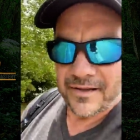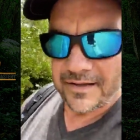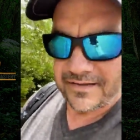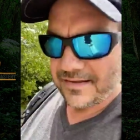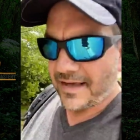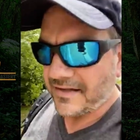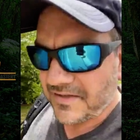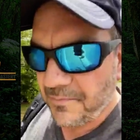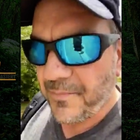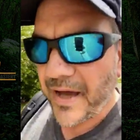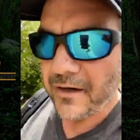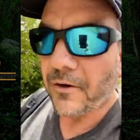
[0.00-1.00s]
is that it's
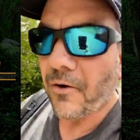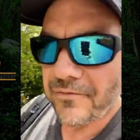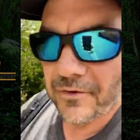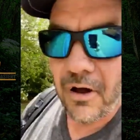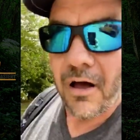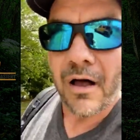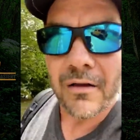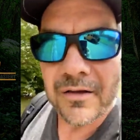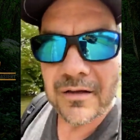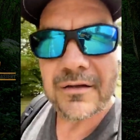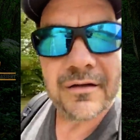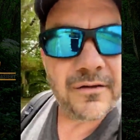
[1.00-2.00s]
better overall
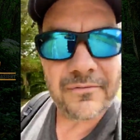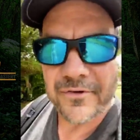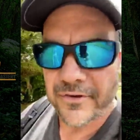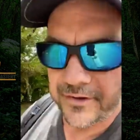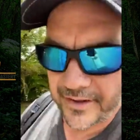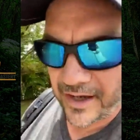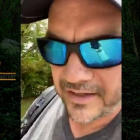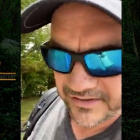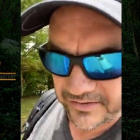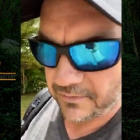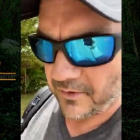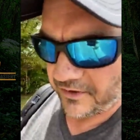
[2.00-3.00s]
for their
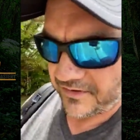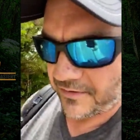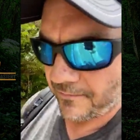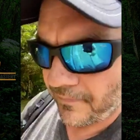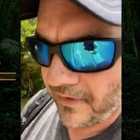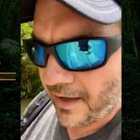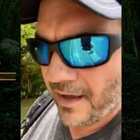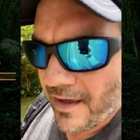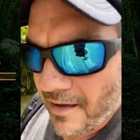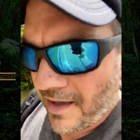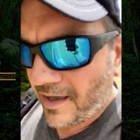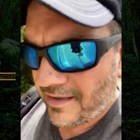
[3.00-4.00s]
customers.
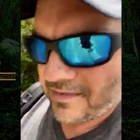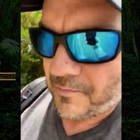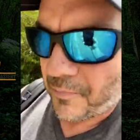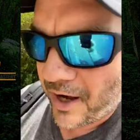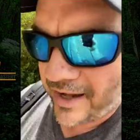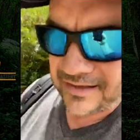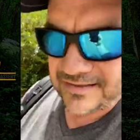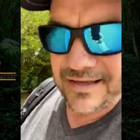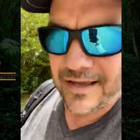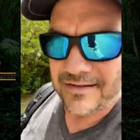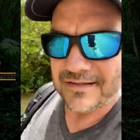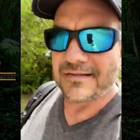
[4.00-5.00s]
The products
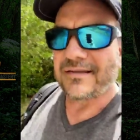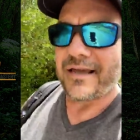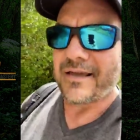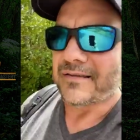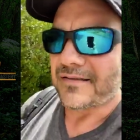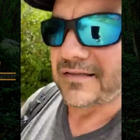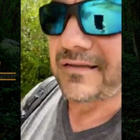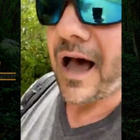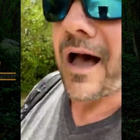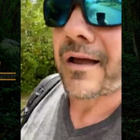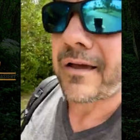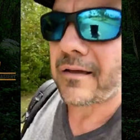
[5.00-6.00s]
tend to stay in
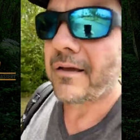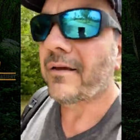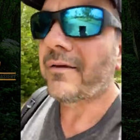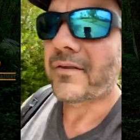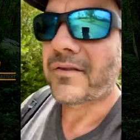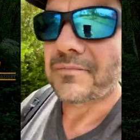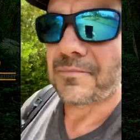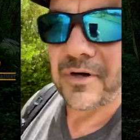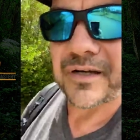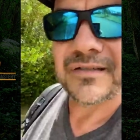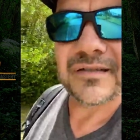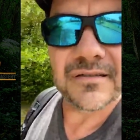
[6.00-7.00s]
stock, the
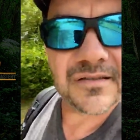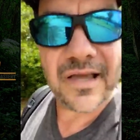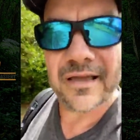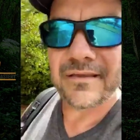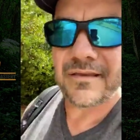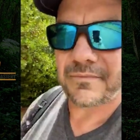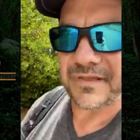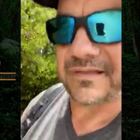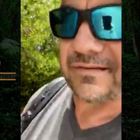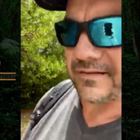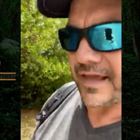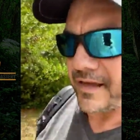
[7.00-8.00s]
prices tend to be
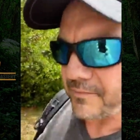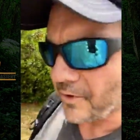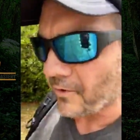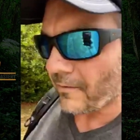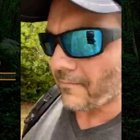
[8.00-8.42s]
stable,